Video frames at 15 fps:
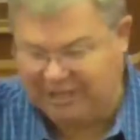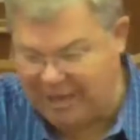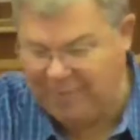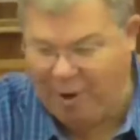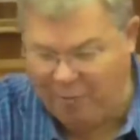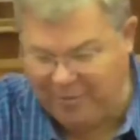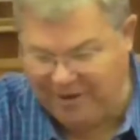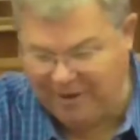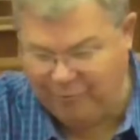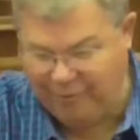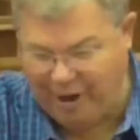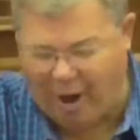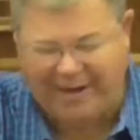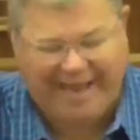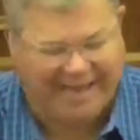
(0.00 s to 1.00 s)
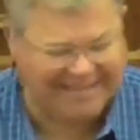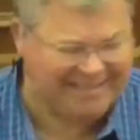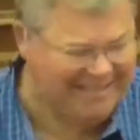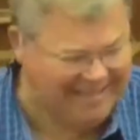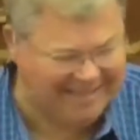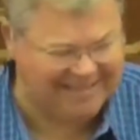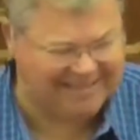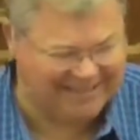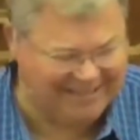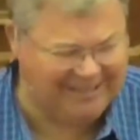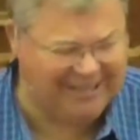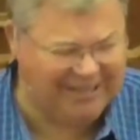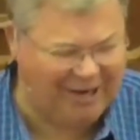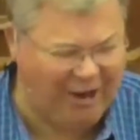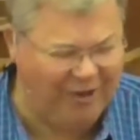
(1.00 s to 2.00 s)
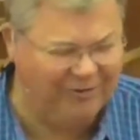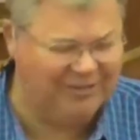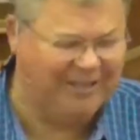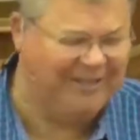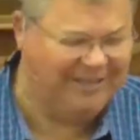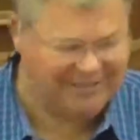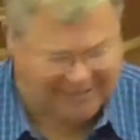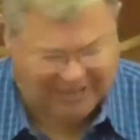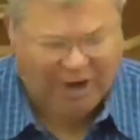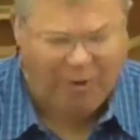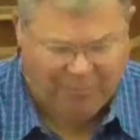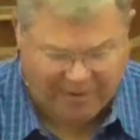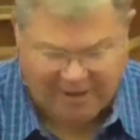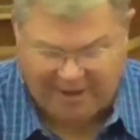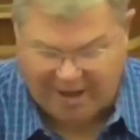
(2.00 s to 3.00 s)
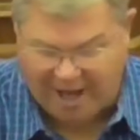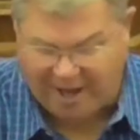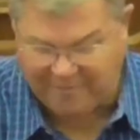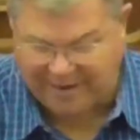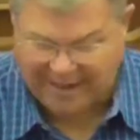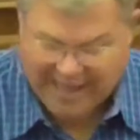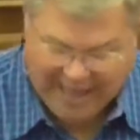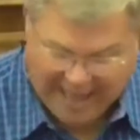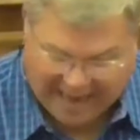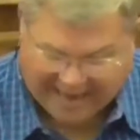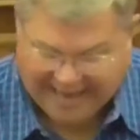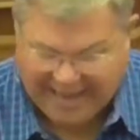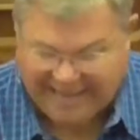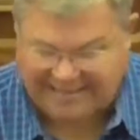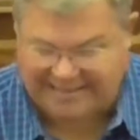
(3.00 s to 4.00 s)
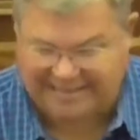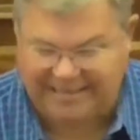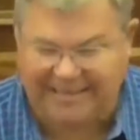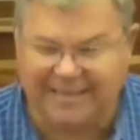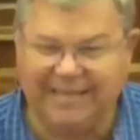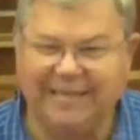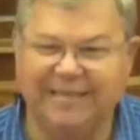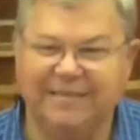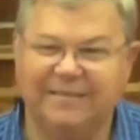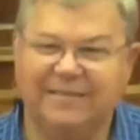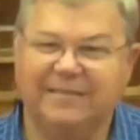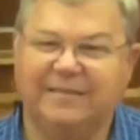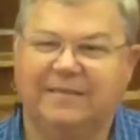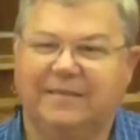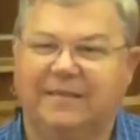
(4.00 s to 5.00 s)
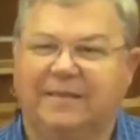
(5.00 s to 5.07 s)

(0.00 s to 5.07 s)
She kept opening the window. I can't see this, and then she'd close it. Then she'd open it up. And I can't see this.